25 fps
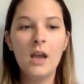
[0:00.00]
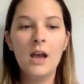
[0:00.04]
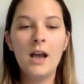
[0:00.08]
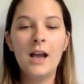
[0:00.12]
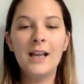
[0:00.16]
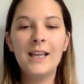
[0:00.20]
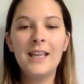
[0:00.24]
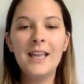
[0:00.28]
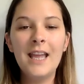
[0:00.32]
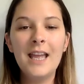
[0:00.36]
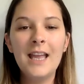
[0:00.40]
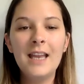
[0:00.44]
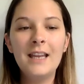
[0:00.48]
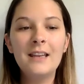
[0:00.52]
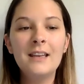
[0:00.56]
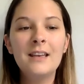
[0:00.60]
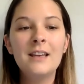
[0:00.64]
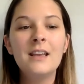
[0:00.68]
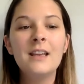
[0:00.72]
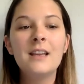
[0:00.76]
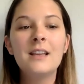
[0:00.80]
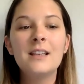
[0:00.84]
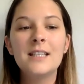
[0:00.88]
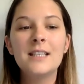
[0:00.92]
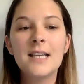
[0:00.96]
Again,
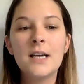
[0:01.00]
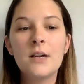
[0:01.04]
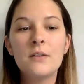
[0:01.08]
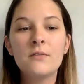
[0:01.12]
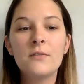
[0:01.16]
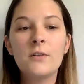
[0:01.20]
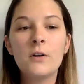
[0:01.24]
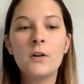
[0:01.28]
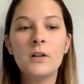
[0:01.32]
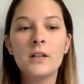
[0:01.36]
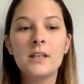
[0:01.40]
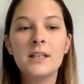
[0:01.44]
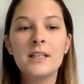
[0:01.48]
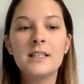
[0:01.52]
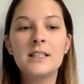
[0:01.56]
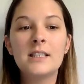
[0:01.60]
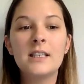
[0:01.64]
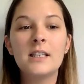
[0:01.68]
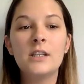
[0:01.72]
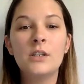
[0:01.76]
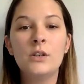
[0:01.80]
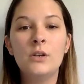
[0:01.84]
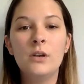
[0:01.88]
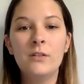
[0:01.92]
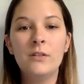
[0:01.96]
downfall is
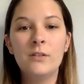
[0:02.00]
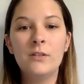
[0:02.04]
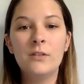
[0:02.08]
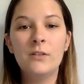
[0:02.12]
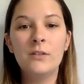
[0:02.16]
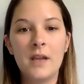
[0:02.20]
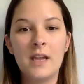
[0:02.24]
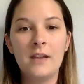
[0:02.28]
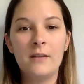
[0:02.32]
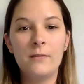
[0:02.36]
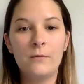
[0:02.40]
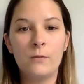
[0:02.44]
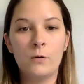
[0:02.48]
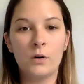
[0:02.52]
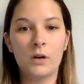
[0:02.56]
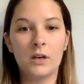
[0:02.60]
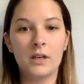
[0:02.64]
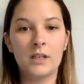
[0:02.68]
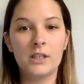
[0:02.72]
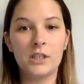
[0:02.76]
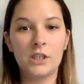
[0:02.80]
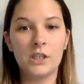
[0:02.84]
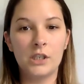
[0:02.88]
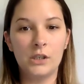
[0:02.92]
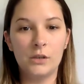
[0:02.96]
you have to pay for
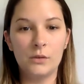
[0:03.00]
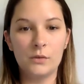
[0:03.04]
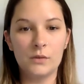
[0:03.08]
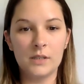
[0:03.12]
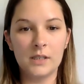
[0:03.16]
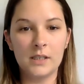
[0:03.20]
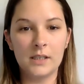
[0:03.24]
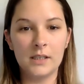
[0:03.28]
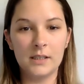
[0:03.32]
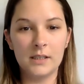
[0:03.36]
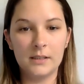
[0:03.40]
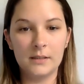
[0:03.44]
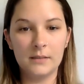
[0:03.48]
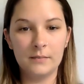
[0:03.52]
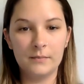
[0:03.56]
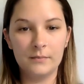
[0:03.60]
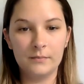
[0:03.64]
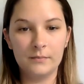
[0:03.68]
it to use it.